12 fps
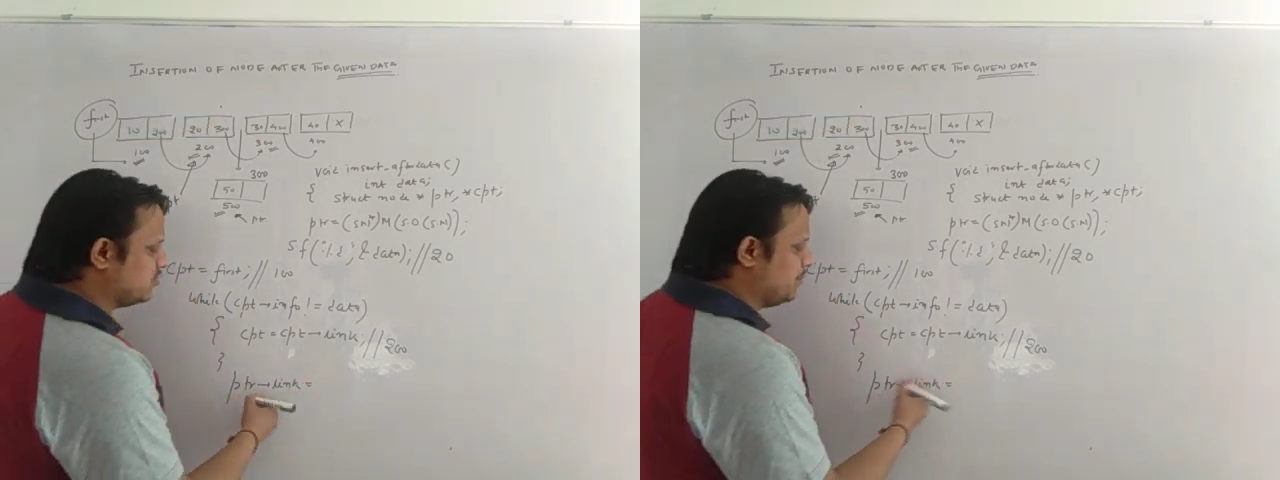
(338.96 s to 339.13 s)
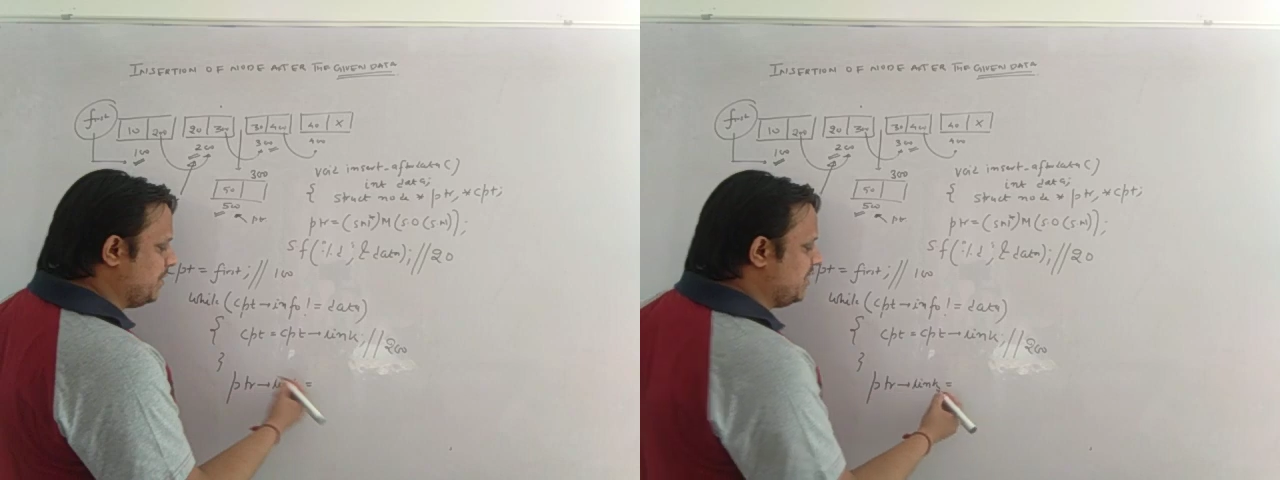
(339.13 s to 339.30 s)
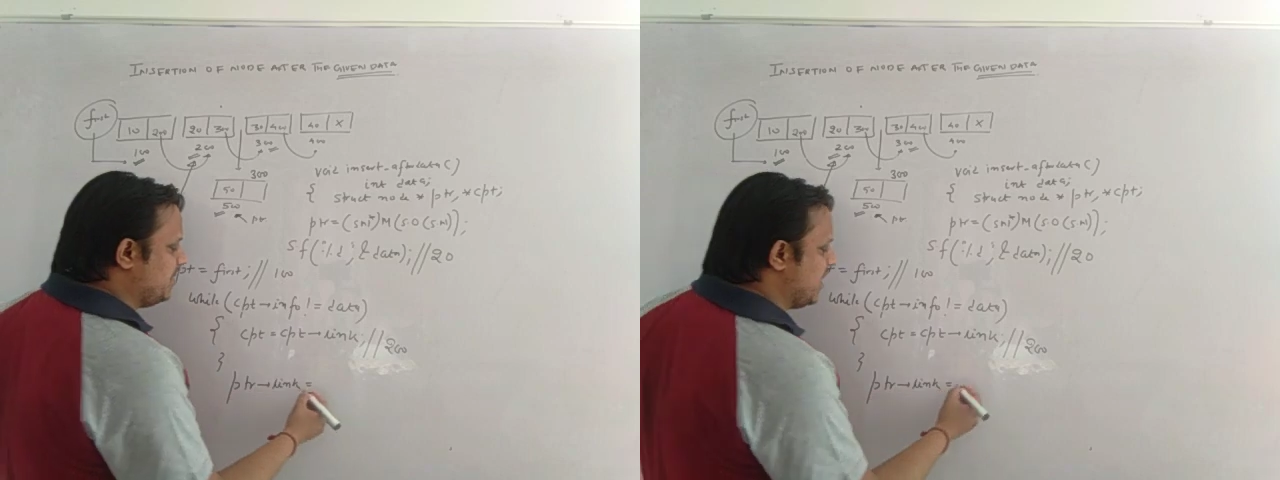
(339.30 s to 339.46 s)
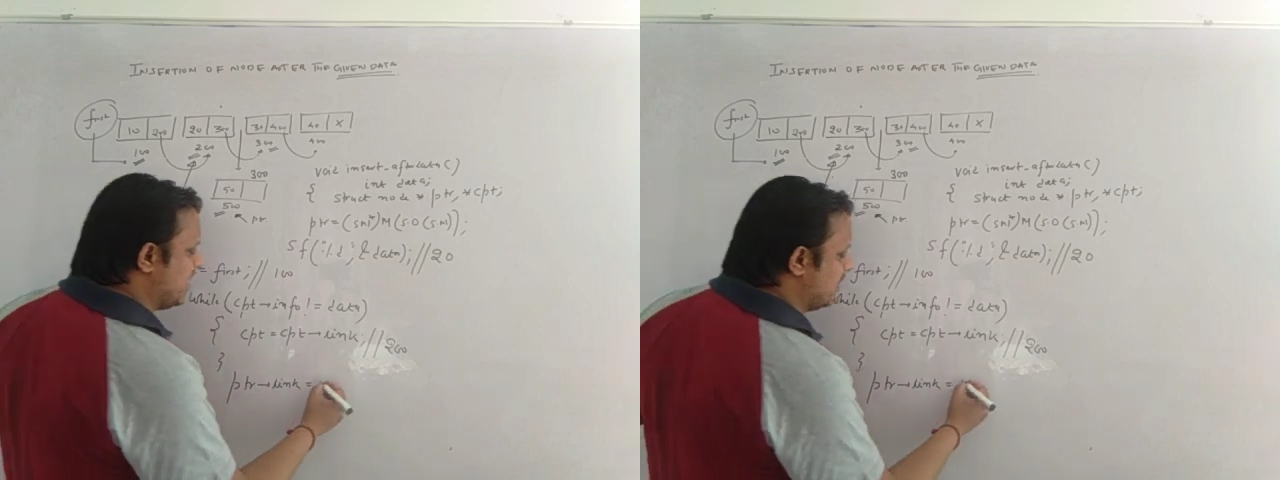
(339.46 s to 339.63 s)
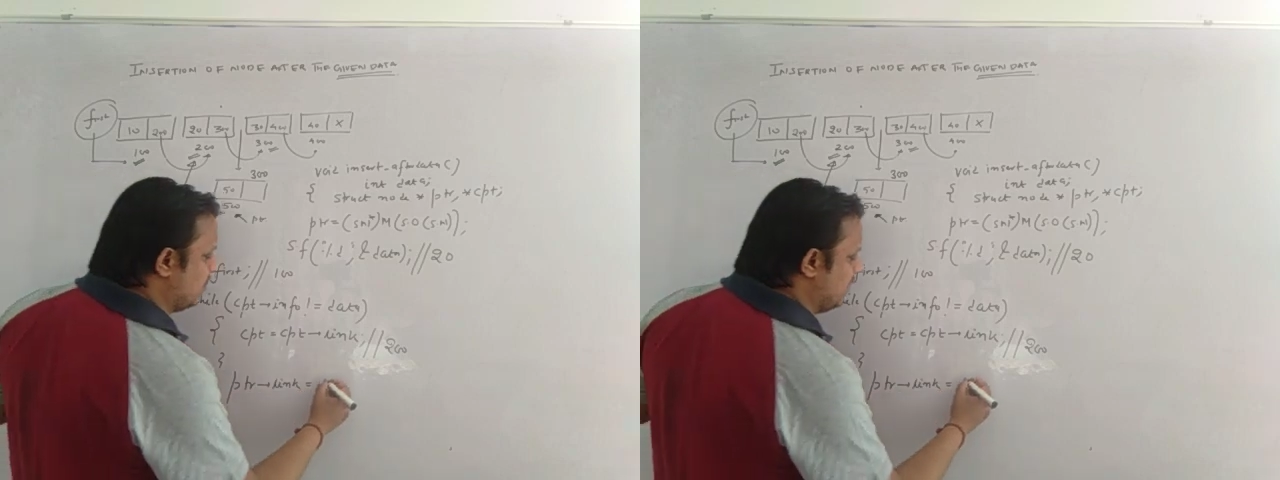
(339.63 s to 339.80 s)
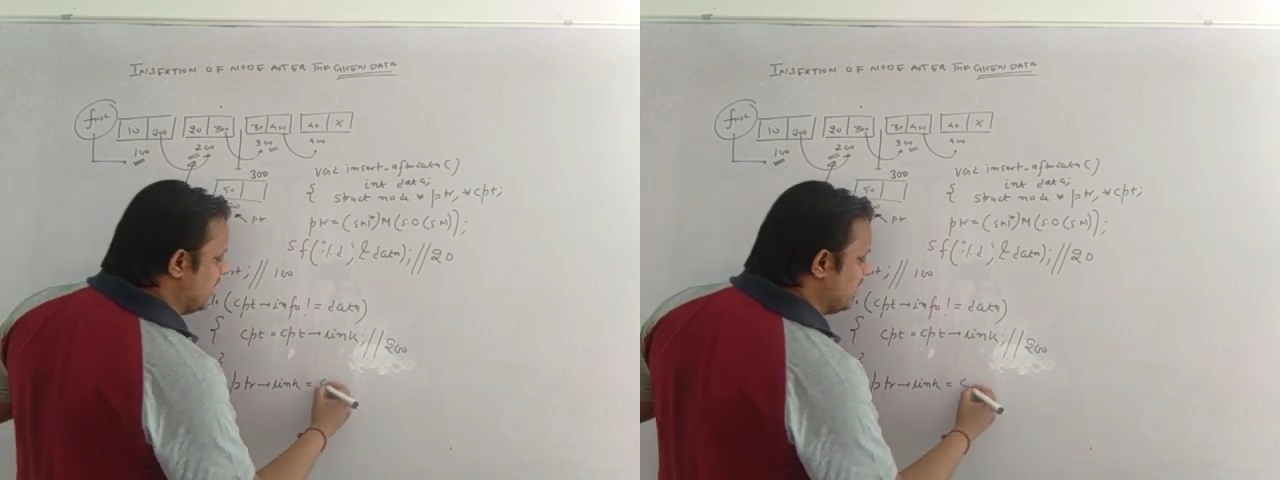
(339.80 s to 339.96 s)
So PTR
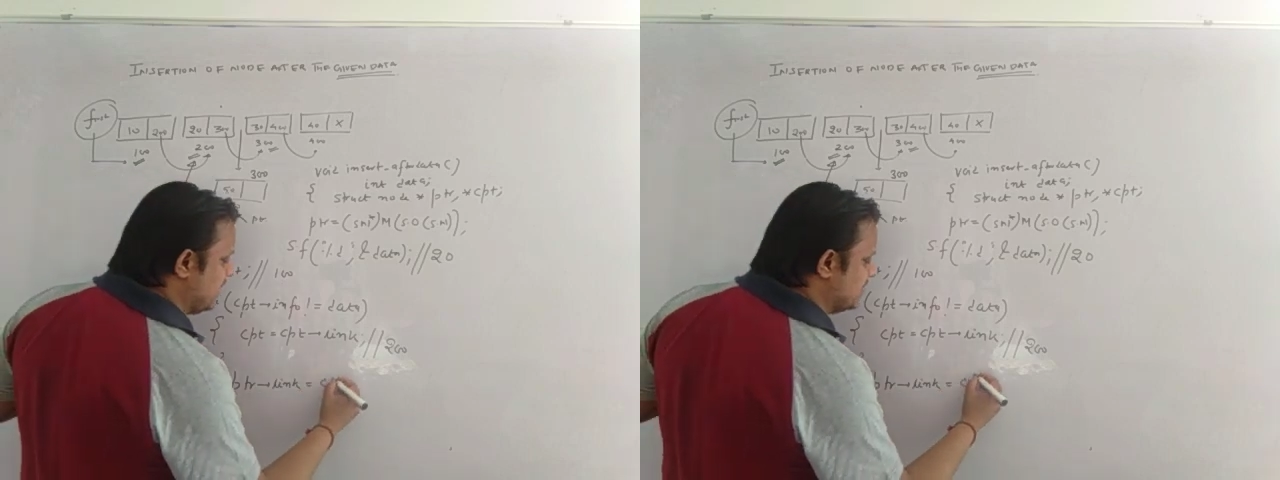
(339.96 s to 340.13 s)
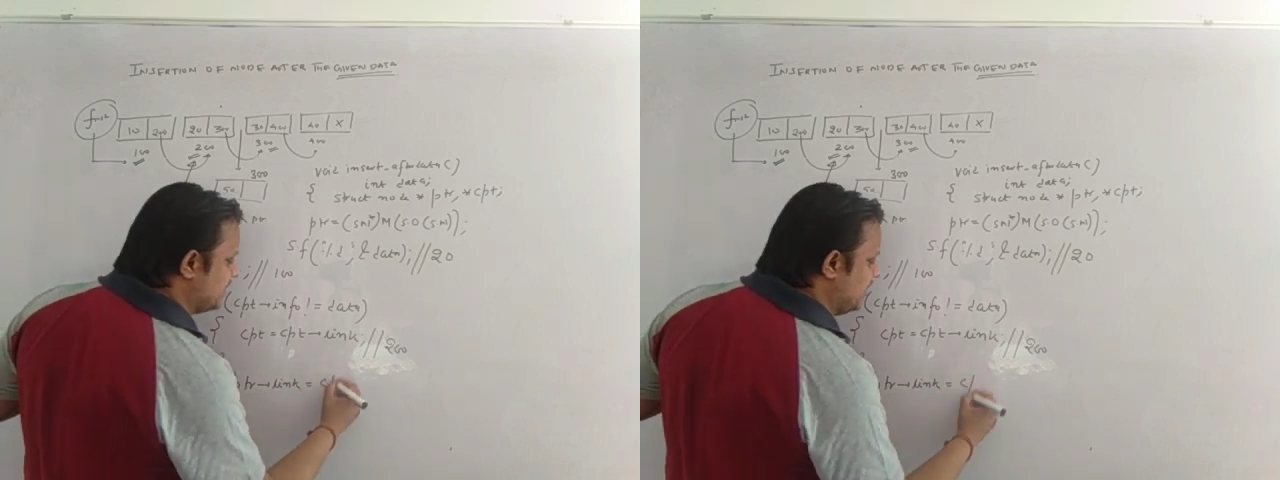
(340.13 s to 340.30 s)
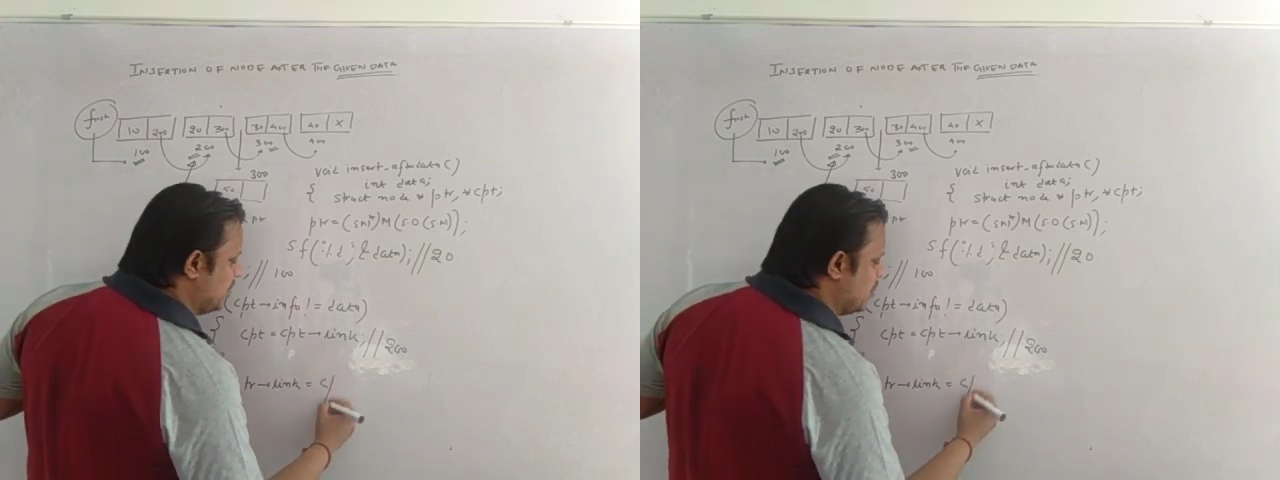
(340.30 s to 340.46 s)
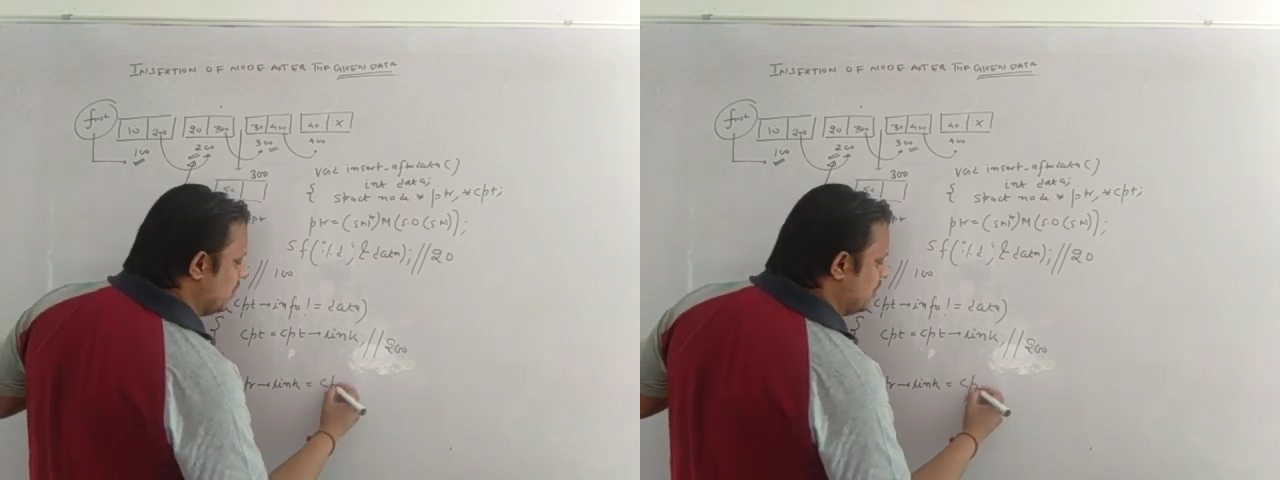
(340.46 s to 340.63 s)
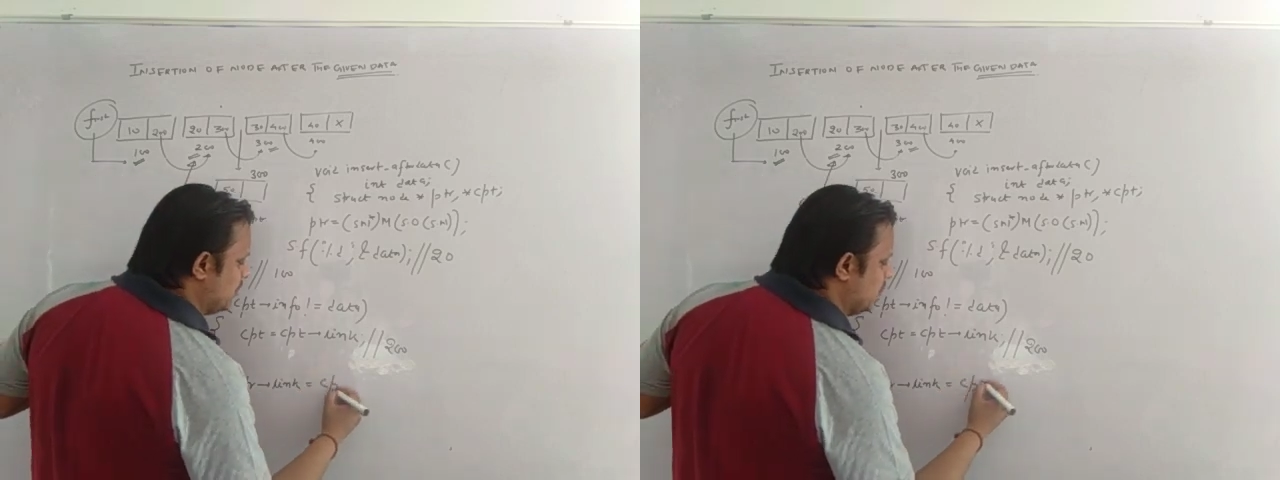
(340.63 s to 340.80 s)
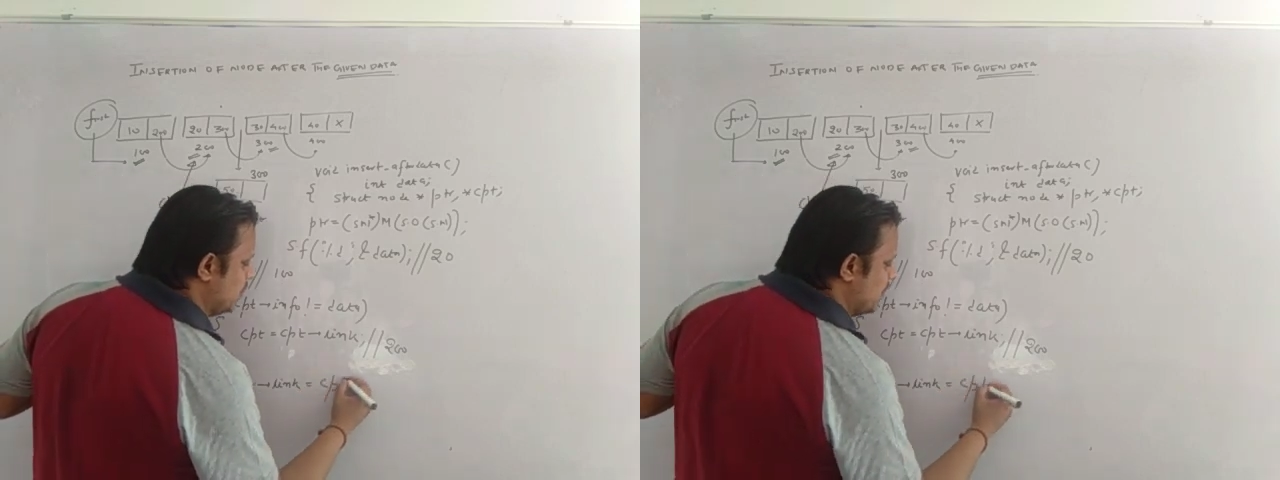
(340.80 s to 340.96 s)
arrow link is equal
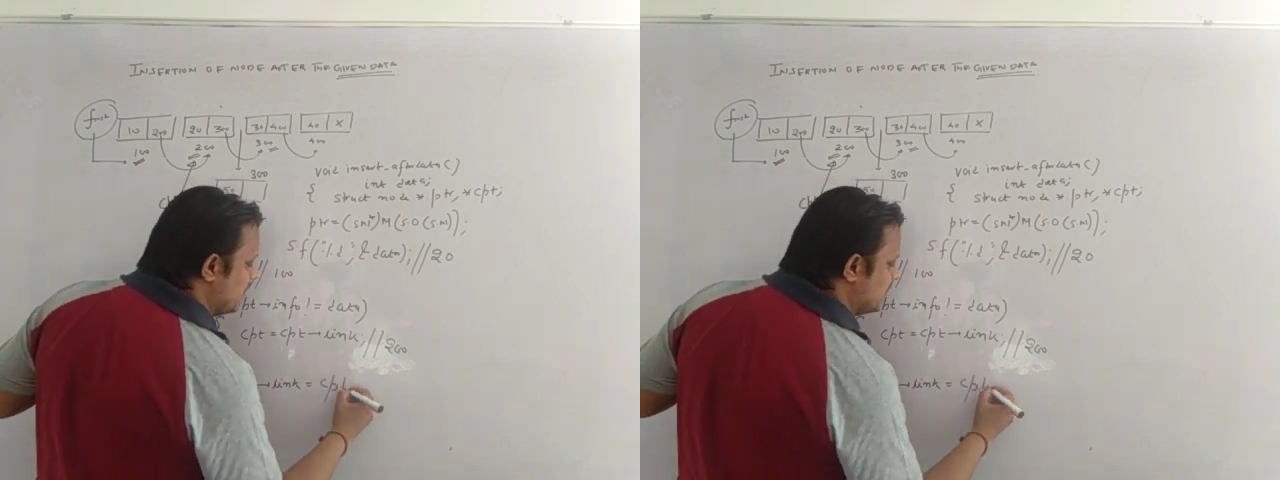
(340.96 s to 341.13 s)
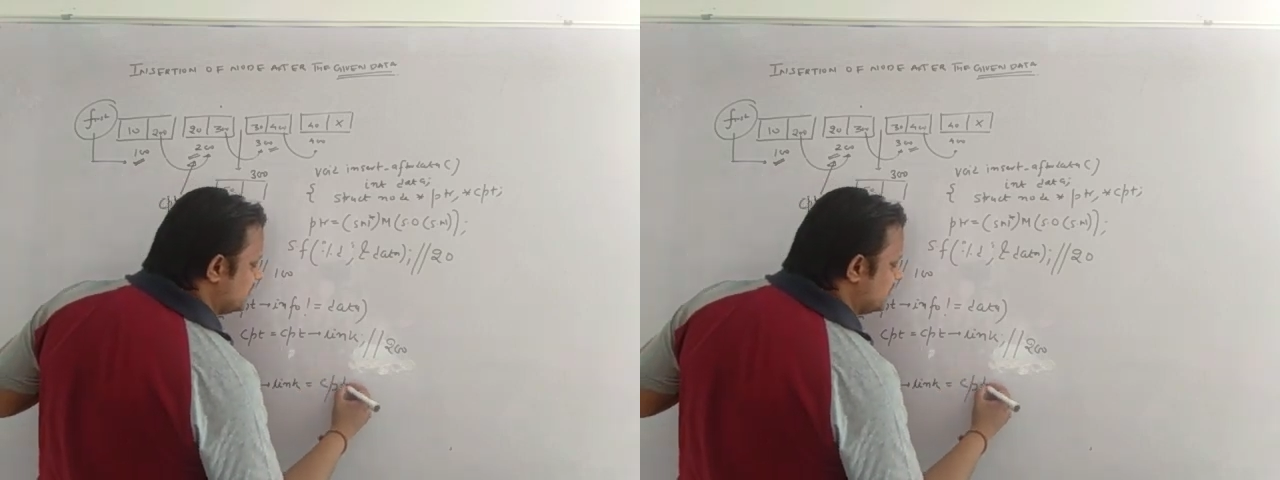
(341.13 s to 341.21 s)
to